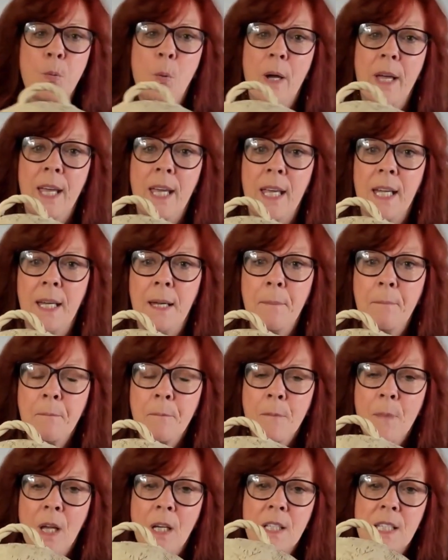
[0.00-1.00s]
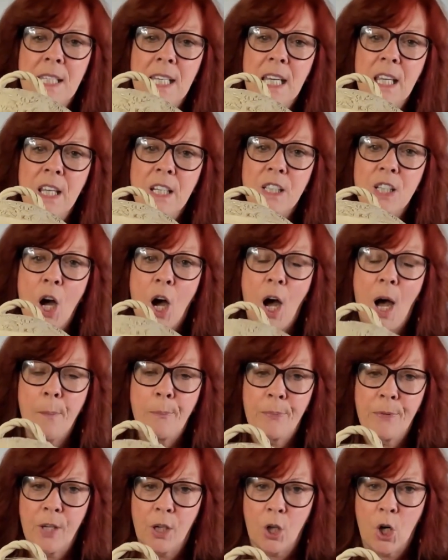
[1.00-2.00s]
one, see the top,
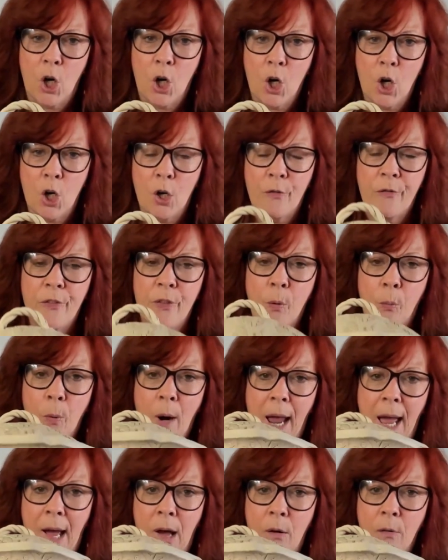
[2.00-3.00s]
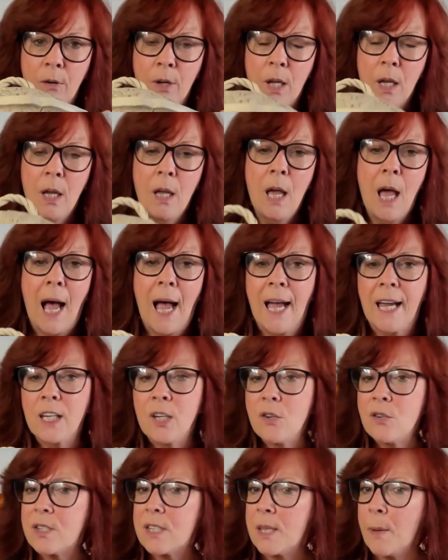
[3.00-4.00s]
the curve, the round? I
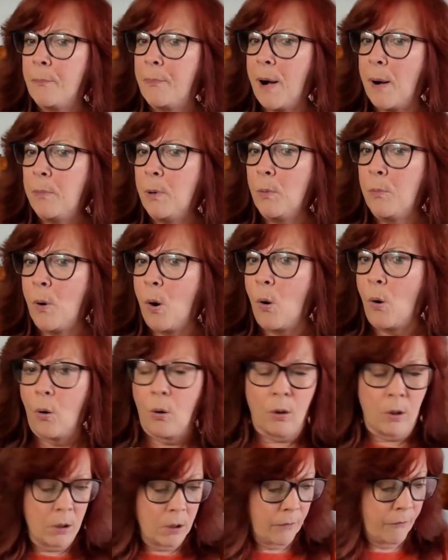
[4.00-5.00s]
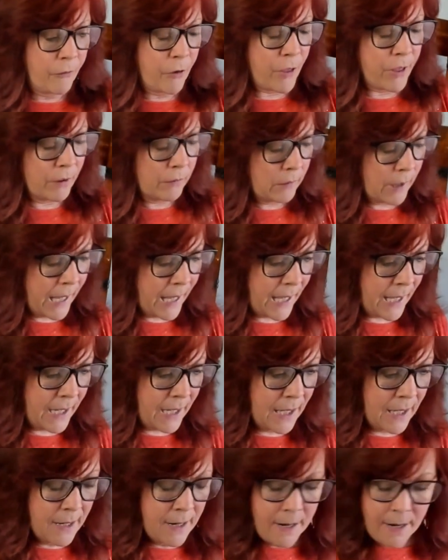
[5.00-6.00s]
used the bubble bowl for the
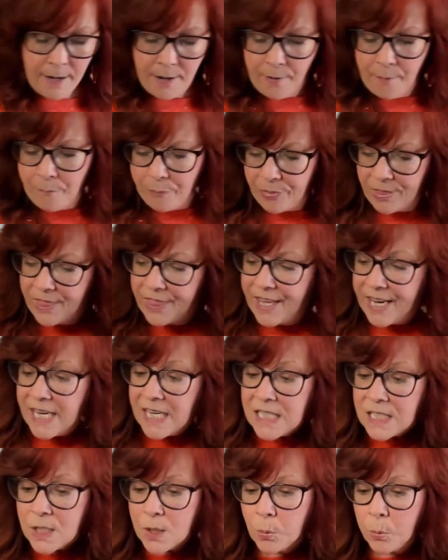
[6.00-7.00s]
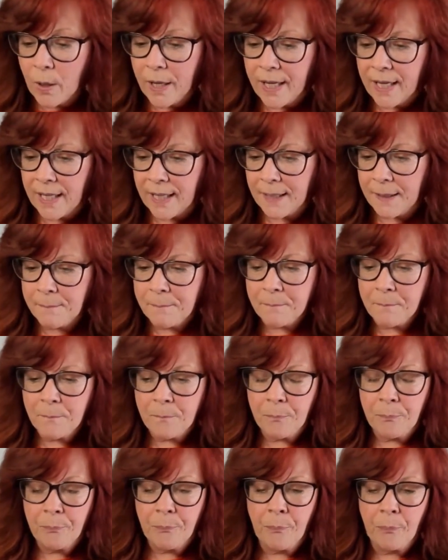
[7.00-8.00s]
lid. This one,
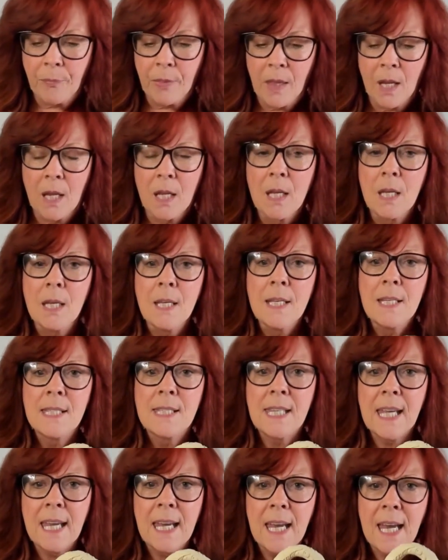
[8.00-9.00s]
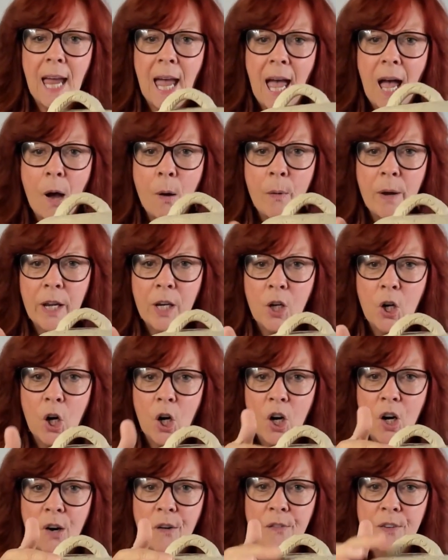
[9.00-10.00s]
see how it
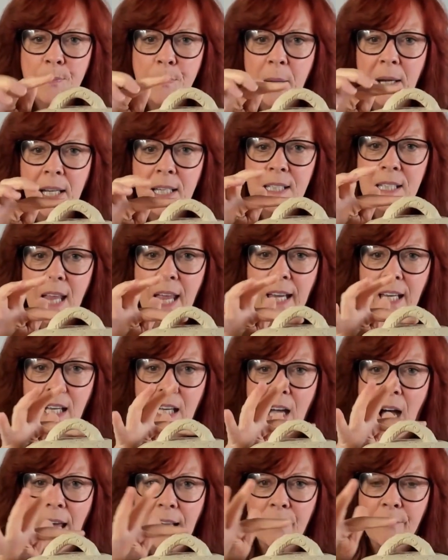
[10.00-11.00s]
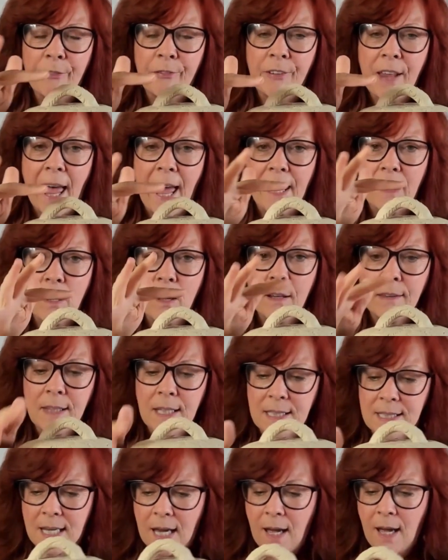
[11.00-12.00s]
curves and it's like kind of flat on the
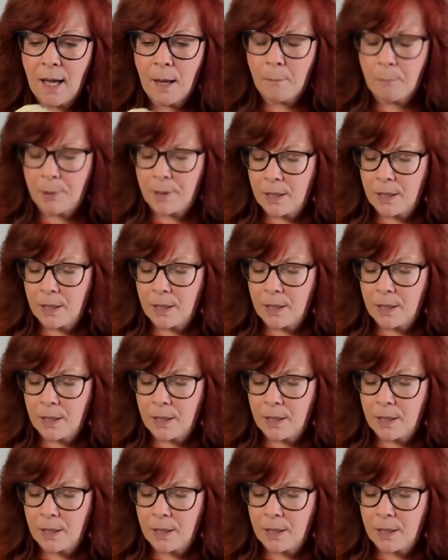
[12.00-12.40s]
top?